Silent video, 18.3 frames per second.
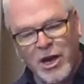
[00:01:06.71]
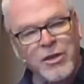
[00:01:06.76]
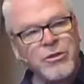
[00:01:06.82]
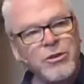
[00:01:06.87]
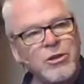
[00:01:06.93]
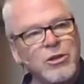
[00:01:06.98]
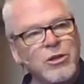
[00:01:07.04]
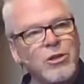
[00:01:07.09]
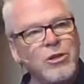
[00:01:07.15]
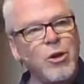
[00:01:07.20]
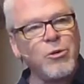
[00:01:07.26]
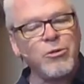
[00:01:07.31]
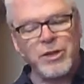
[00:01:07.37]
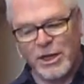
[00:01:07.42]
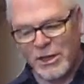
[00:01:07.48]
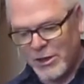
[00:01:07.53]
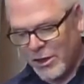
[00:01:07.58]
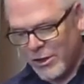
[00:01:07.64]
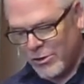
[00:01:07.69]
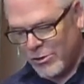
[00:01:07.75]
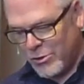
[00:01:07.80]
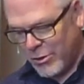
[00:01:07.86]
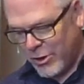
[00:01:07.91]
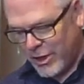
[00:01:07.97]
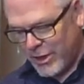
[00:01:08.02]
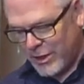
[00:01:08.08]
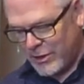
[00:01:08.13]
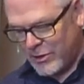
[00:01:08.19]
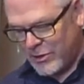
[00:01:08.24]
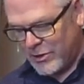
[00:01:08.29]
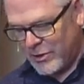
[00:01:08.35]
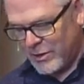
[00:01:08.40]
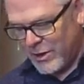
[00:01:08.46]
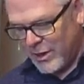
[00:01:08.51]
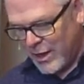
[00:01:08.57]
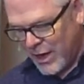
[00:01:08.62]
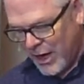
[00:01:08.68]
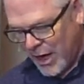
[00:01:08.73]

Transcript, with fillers: other clothing that Dorcas